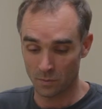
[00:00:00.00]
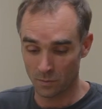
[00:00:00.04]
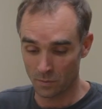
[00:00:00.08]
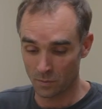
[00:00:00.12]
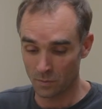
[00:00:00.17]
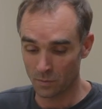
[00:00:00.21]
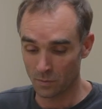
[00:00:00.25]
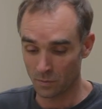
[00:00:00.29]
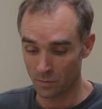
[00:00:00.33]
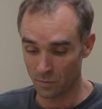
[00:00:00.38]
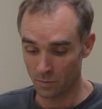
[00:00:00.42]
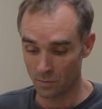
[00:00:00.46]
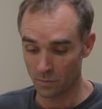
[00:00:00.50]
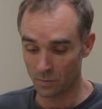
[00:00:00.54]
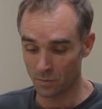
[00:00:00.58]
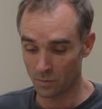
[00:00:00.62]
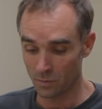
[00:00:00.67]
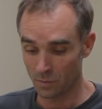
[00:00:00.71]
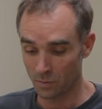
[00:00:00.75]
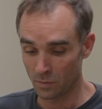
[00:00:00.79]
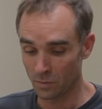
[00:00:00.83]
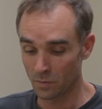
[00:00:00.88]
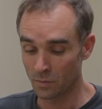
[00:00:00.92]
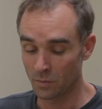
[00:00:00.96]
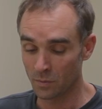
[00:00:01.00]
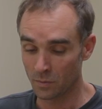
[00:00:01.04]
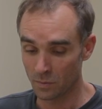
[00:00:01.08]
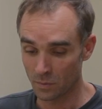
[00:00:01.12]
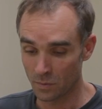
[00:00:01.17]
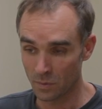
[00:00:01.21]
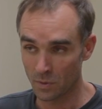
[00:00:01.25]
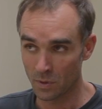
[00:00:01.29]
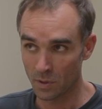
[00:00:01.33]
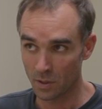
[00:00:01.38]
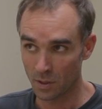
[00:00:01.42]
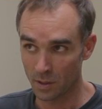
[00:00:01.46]
the rows and
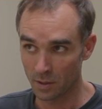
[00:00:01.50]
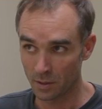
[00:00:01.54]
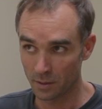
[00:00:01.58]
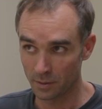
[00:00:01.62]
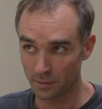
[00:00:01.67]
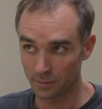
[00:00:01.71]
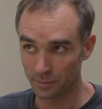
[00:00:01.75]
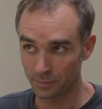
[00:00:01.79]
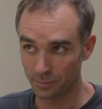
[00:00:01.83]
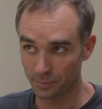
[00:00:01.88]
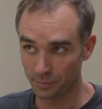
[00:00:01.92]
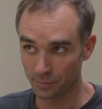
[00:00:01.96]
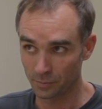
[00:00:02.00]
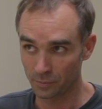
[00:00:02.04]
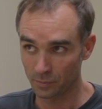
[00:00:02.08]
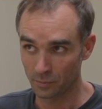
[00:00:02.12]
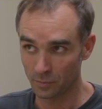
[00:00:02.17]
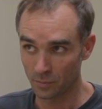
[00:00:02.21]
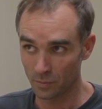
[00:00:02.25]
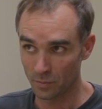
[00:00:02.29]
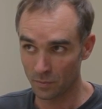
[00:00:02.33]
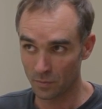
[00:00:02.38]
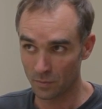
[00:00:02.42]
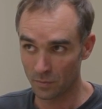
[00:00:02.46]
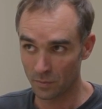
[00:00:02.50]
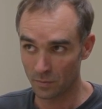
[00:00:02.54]
flip all the pegs to red.